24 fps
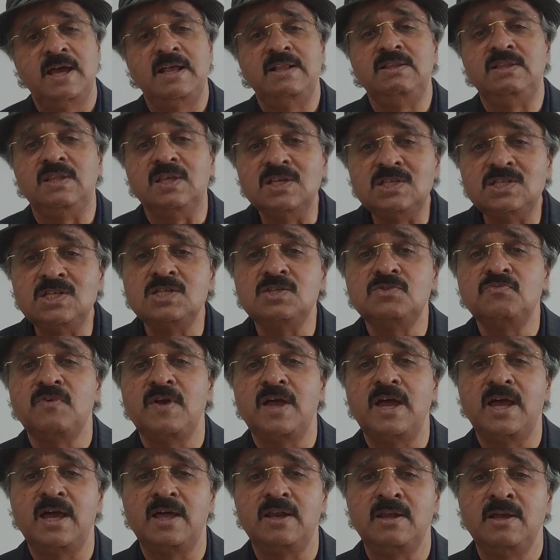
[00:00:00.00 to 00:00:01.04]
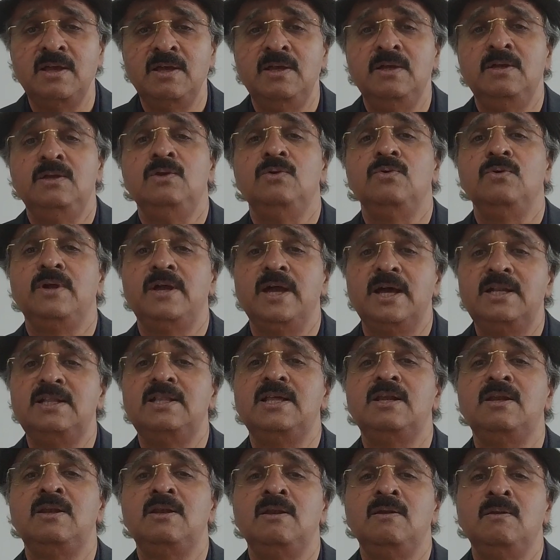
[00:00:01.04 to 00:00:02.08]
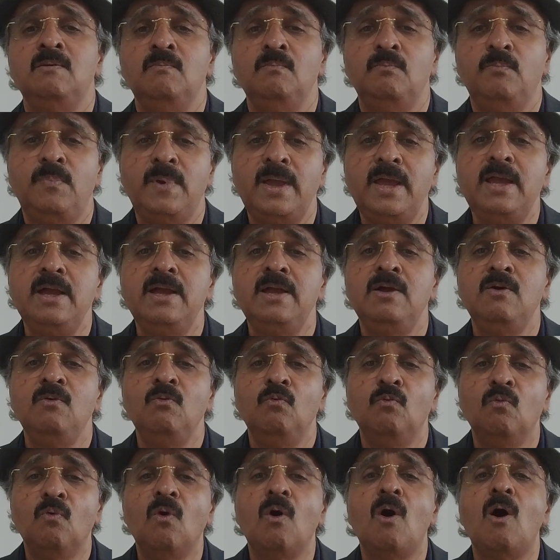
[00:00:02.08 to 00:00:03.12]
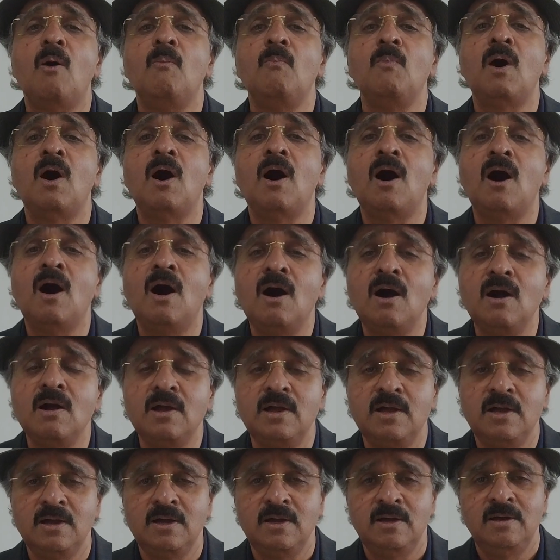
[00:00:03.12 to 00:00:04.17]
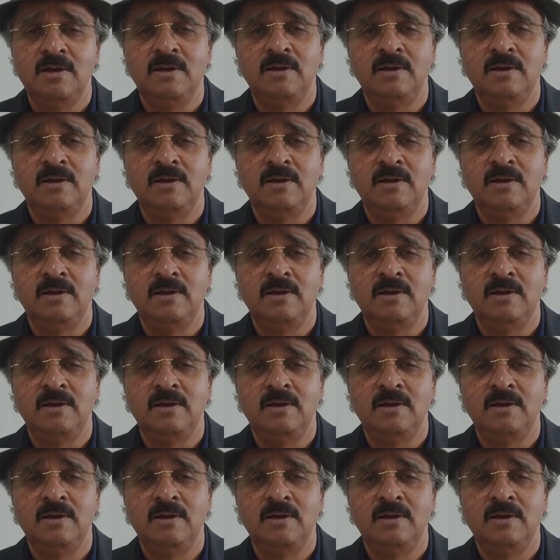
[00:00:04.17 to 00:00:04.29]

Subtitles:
And this is where you get that big warm hug,